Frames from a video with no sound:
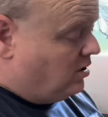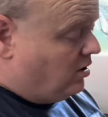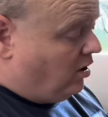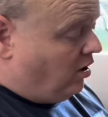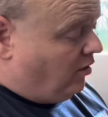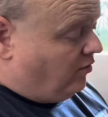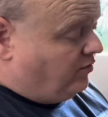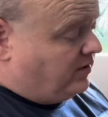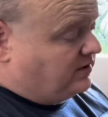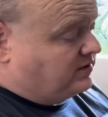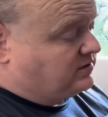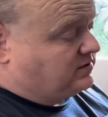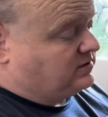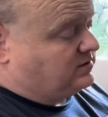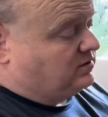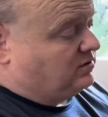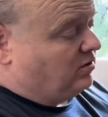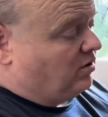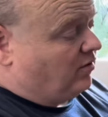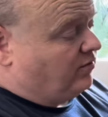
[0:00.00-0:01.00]
On
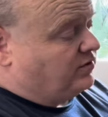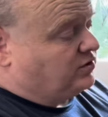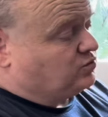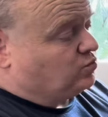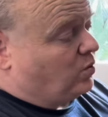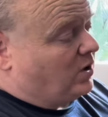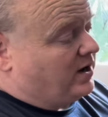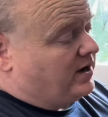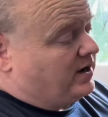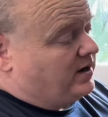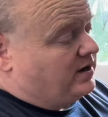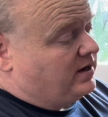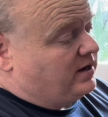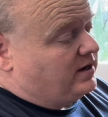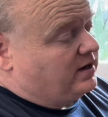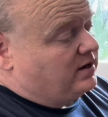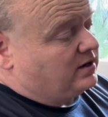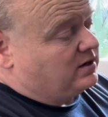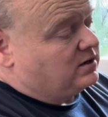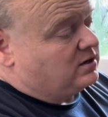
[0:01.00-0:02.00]
this wire
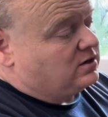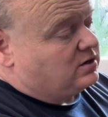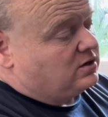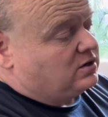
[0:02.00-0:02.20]
here,